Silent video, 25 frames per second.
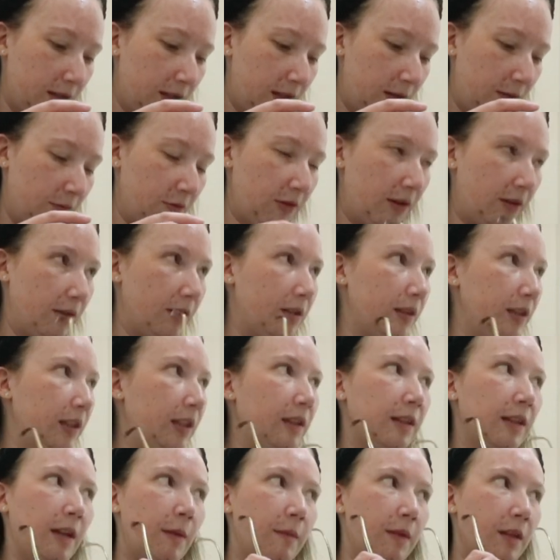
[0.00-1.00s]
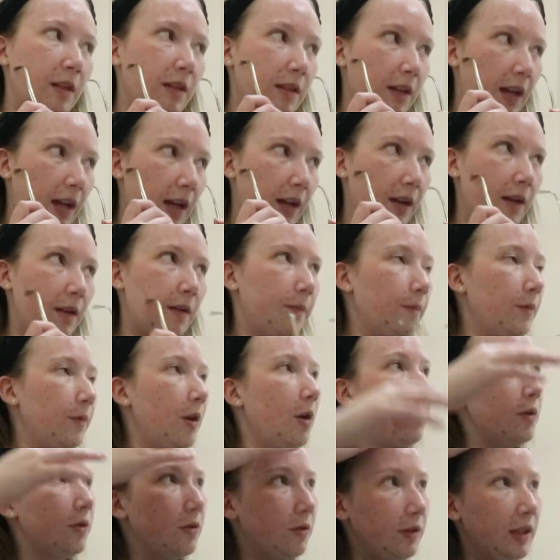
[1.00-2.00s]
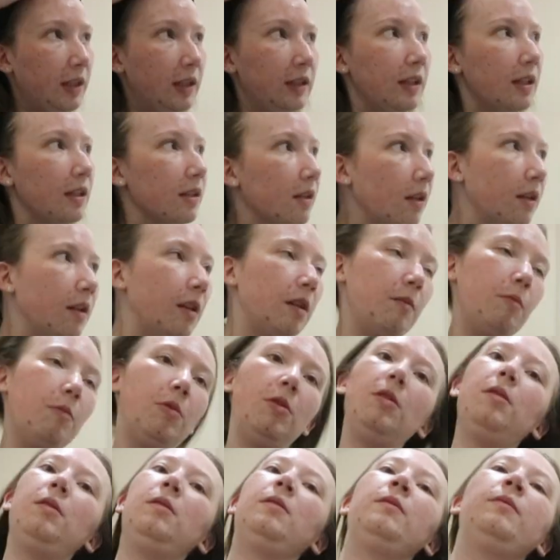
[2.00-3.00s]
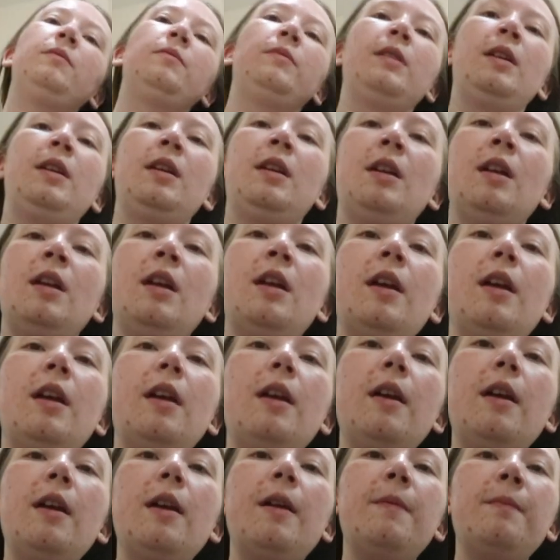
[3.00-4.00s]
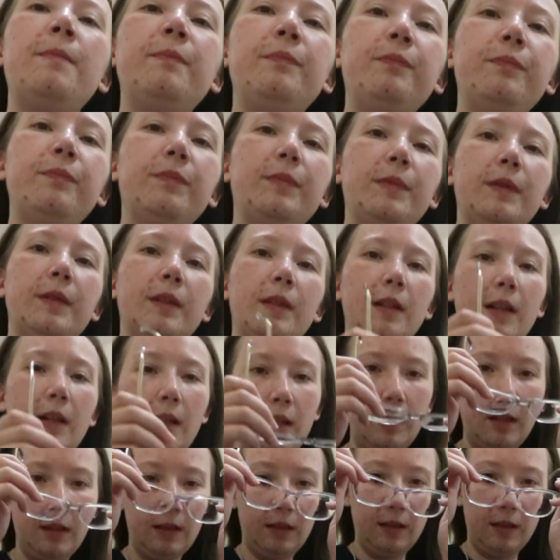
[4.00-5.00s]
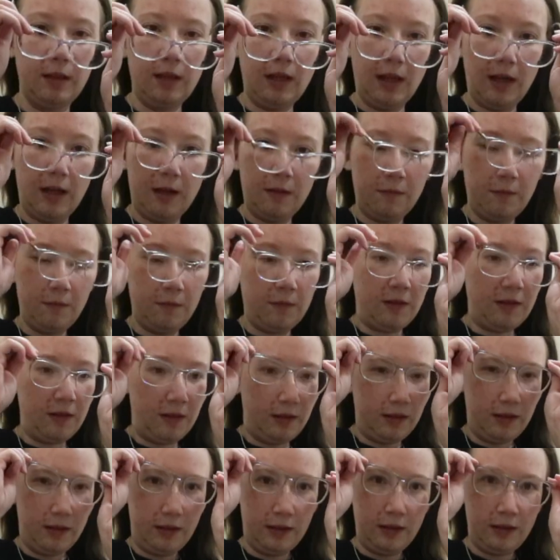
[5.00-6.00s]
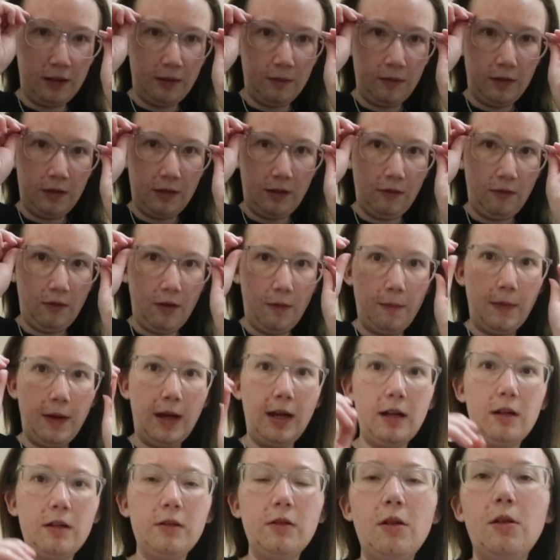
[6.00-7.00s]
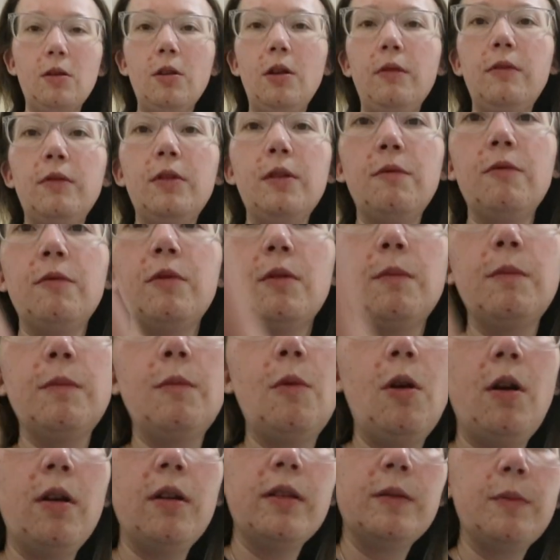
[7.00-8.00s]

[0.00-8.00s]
I'm gonna have to clean them in a sec. Oh, don't need this one anymore. Um, yeah, I'm gonna have to clean them because I've got marks all over them from water